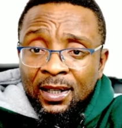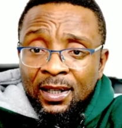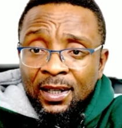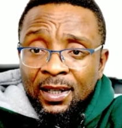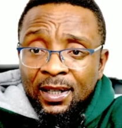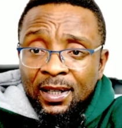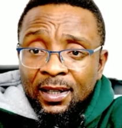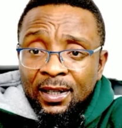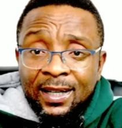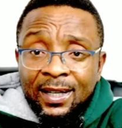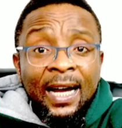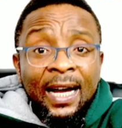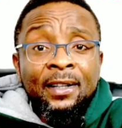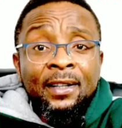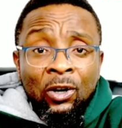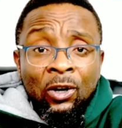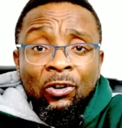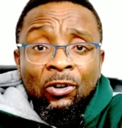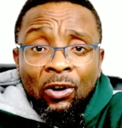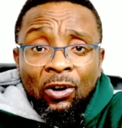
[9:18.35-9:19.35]
a
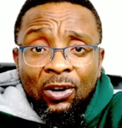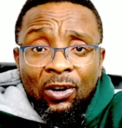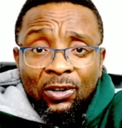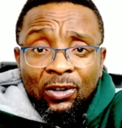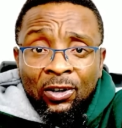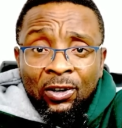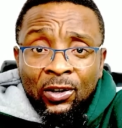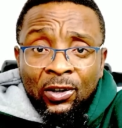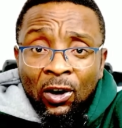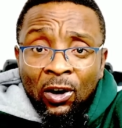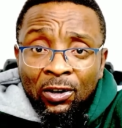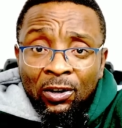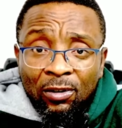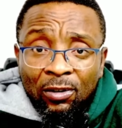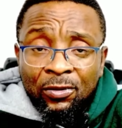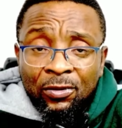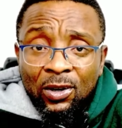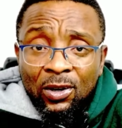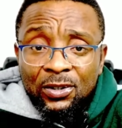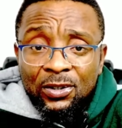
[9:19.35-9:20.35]
clarion call on all of
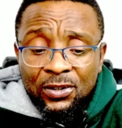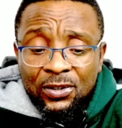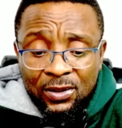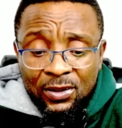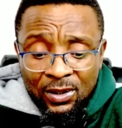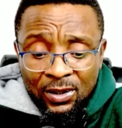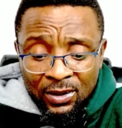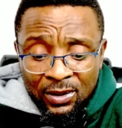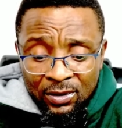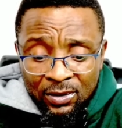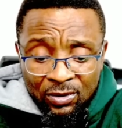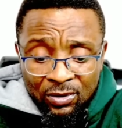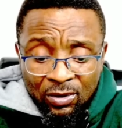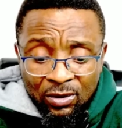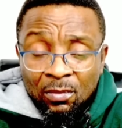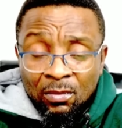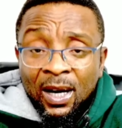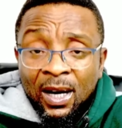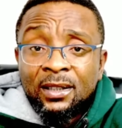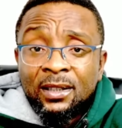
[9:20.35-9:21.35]
us to
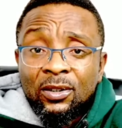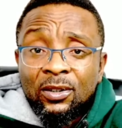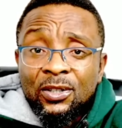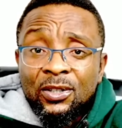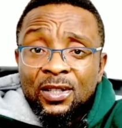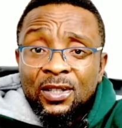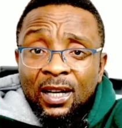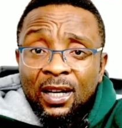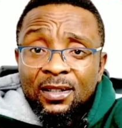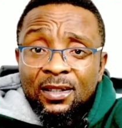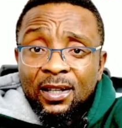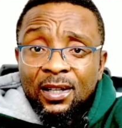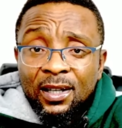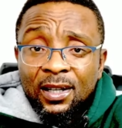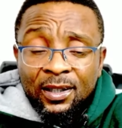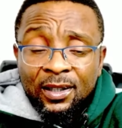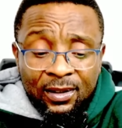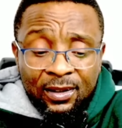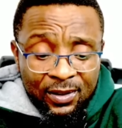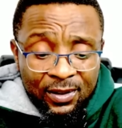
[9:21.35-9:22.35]
remind us that,
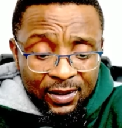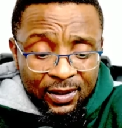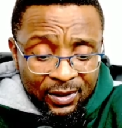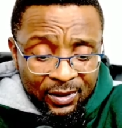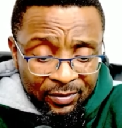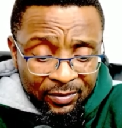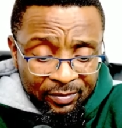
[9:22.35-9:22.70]
see,